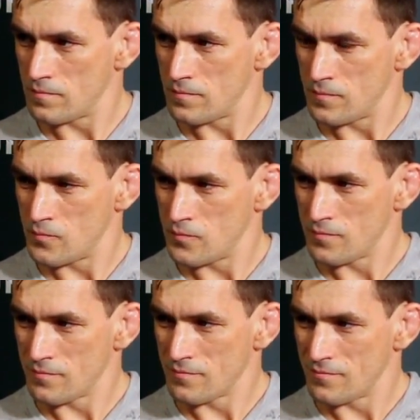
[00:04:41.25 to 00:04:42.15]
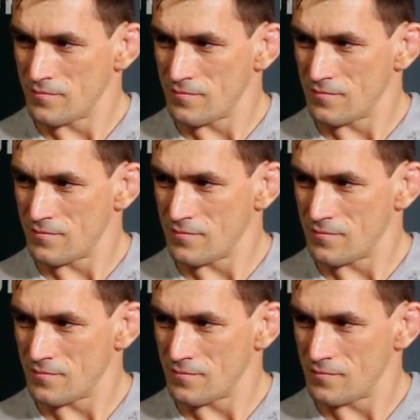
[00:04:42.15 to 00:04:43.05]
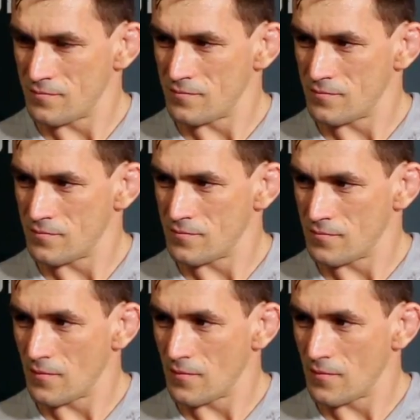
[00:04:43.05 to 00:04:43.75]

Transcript: I think if you get a submission, you'll tie the record for most submissions.